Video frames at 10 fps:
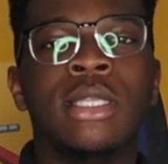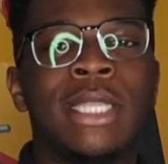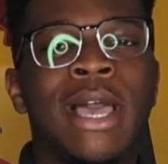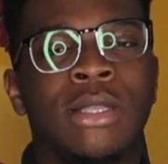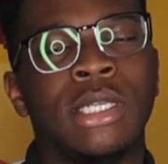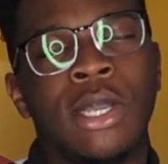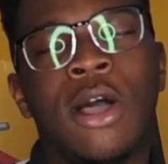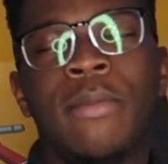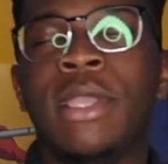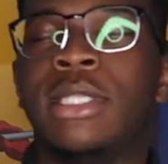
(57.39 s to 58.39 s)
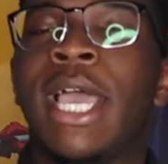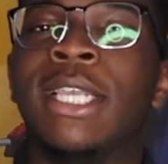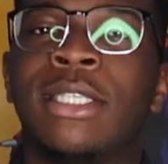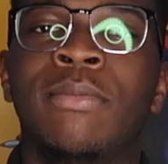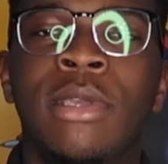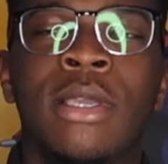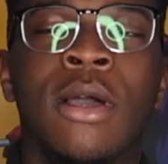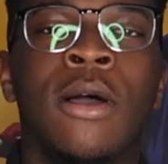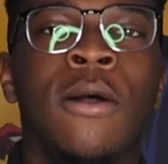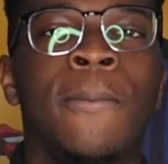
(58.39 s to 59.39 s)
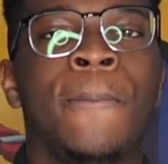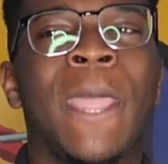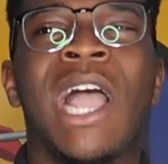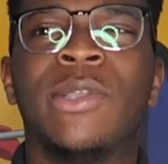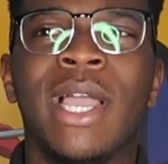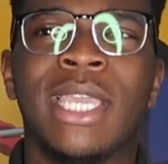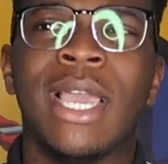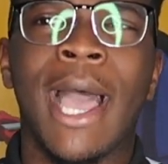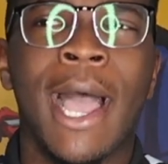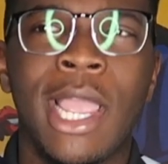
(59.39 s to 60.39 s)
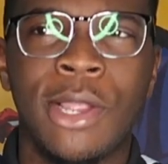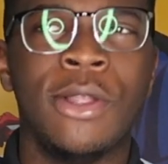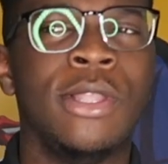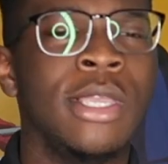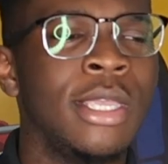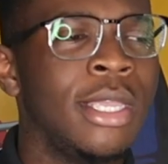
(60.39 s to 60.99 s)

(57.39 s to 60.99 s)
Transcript: down in the comments asking me how do I get hired.